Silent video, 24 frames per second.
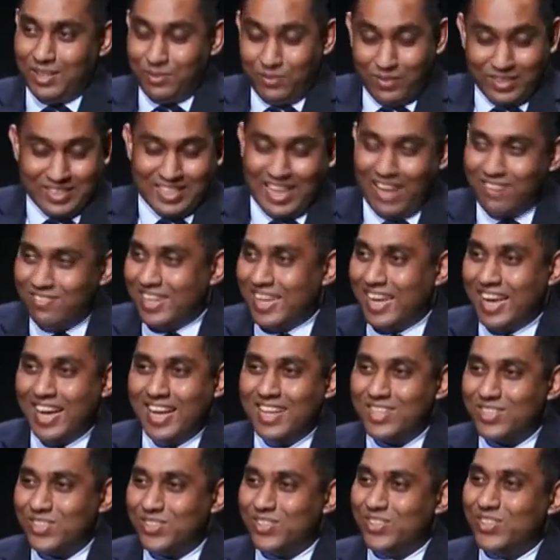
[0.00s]
savvy
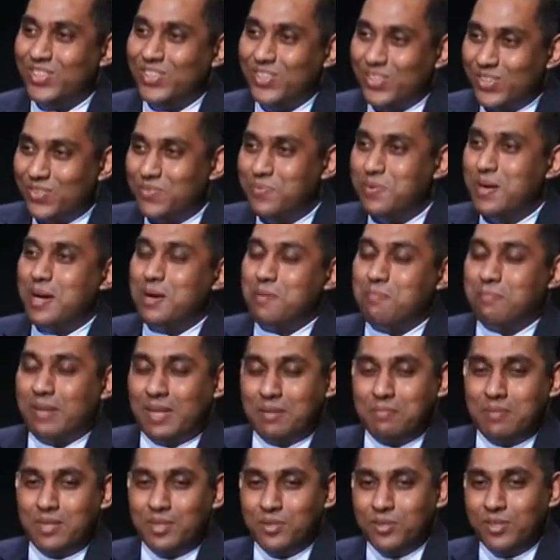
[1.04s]
guys who
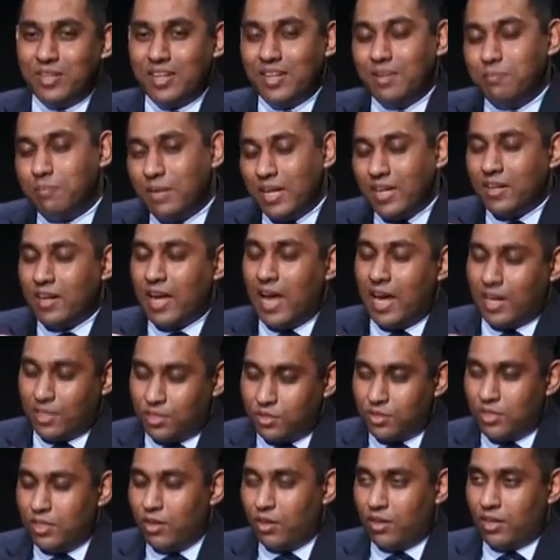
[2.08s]
might be knowing it. But
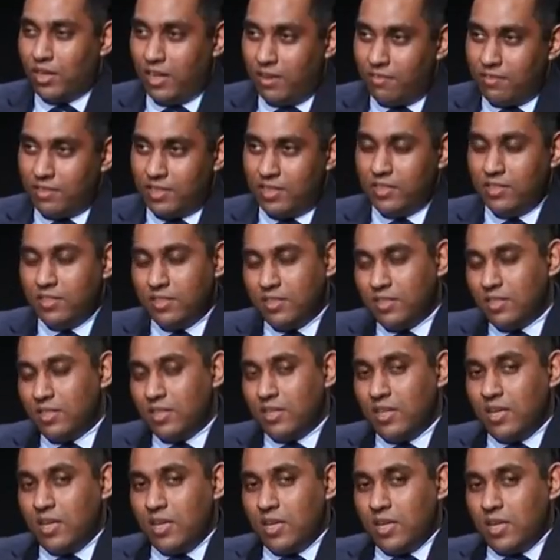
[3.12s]
actually, on average,
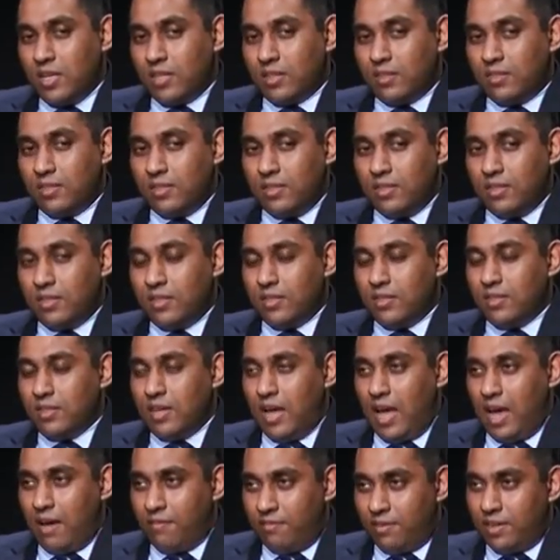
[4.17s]
the
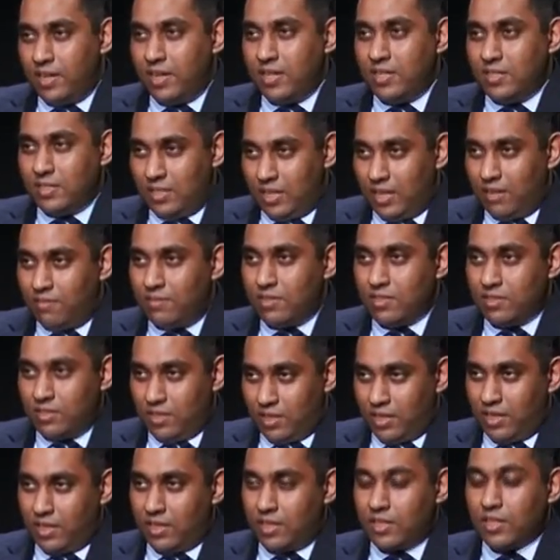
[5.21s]
average savings
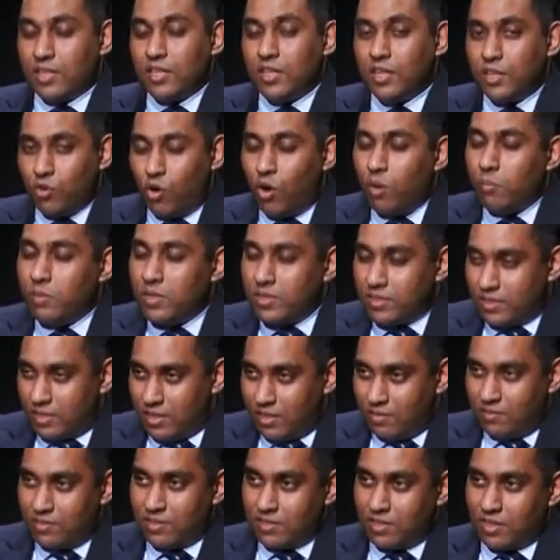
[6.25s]
rate, a normal
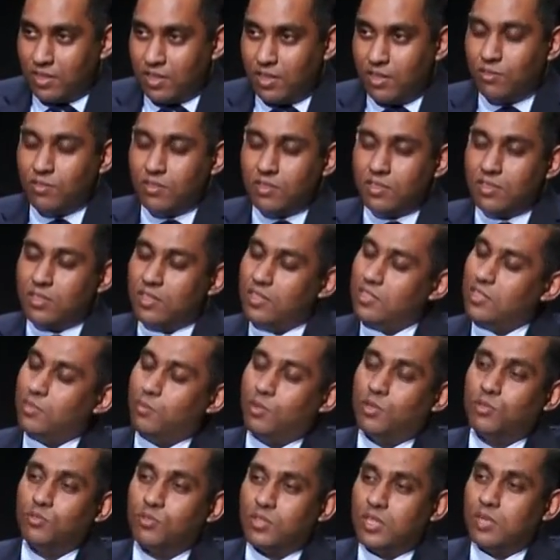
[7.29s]
savings account, is
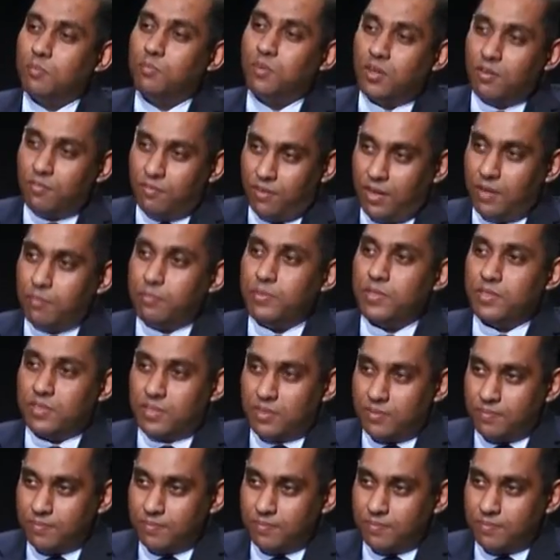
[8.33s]
about 3.5%.